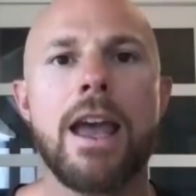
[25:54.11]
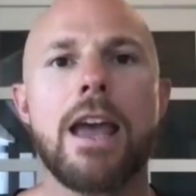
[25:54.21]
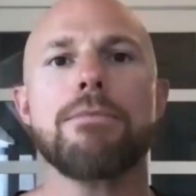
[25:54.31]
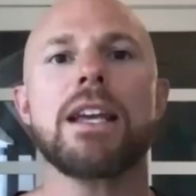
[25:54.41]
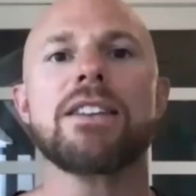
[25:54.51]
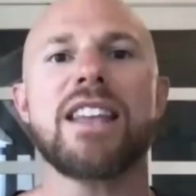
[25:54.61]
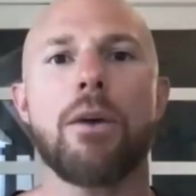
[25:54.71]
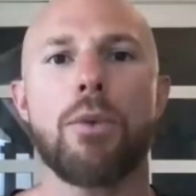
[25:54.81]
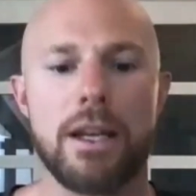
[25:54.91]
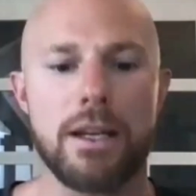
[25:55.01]
It means
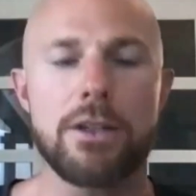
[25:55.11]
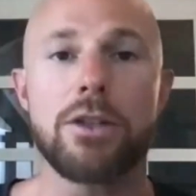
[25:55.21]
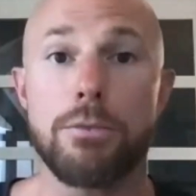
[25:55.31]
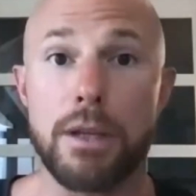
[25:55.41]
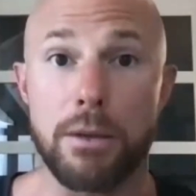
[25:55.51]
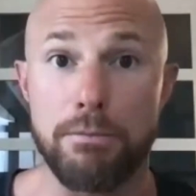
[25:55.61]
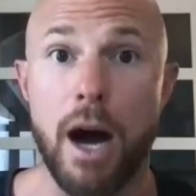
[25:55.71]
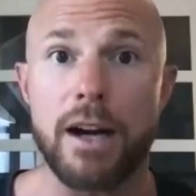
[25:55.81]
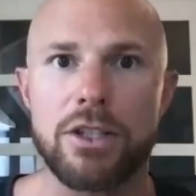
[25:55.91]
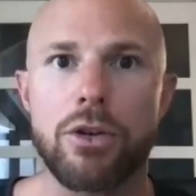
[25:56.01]
that we need to be
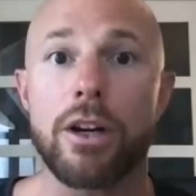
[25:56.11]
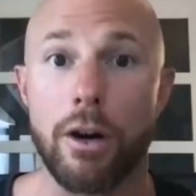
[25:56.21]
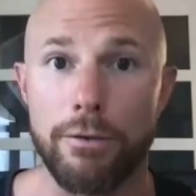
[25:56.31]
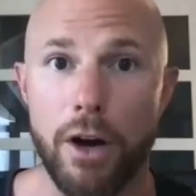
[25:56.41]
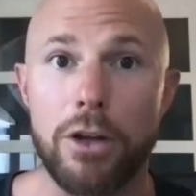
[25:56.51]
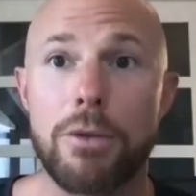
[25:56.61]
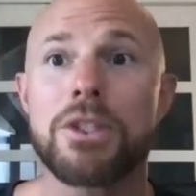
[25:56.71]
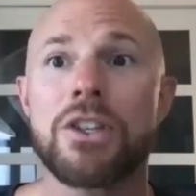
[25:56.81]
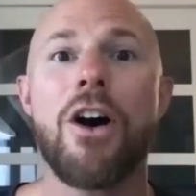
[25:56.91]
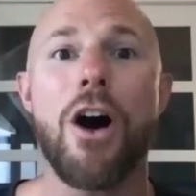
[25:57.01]
monitoring our
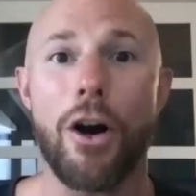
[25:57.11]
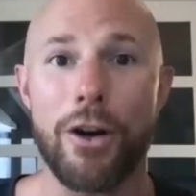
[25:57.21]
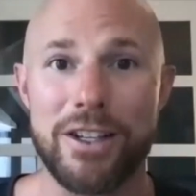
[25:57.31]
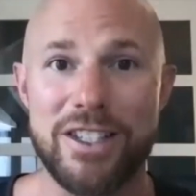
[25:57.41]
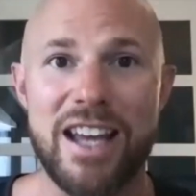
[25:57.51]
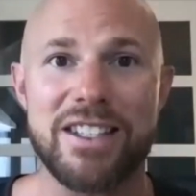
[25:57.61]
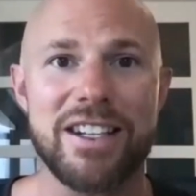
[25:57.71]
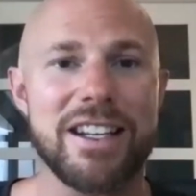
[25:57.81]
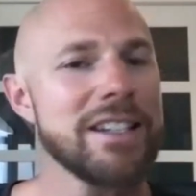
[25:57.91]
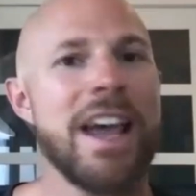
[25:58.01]
volumes, our
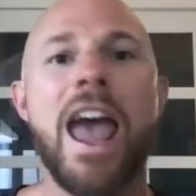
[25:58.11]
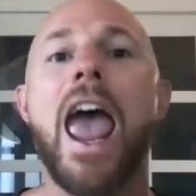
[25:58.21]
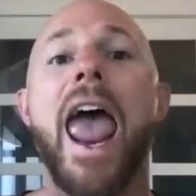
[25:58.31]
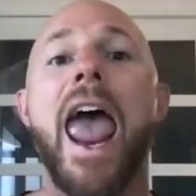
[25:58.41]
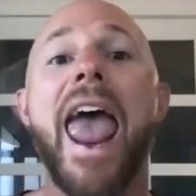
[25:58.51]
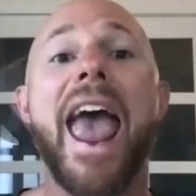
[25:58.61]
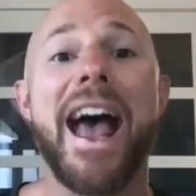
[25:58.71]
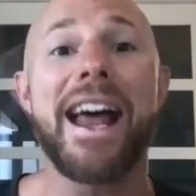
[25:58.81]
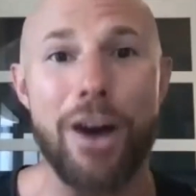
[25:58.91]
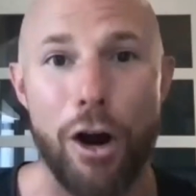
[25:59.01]
intensities,
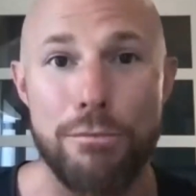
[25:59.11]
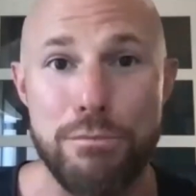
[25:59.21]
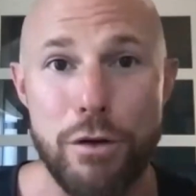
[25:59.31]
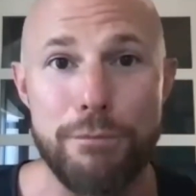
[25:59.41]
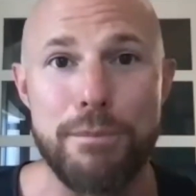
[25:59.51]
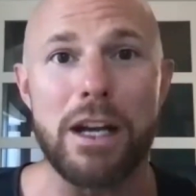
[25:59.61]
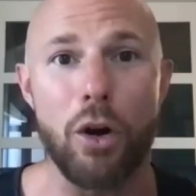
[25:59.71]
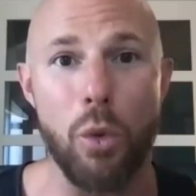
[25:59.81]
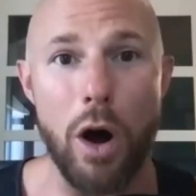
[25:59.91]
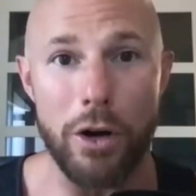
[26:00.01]
and our movement
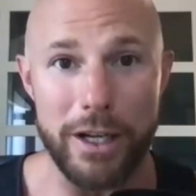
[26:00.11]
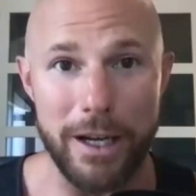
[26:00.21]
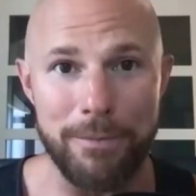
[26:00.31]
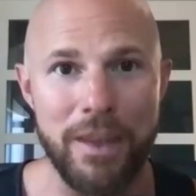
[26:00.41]
quality.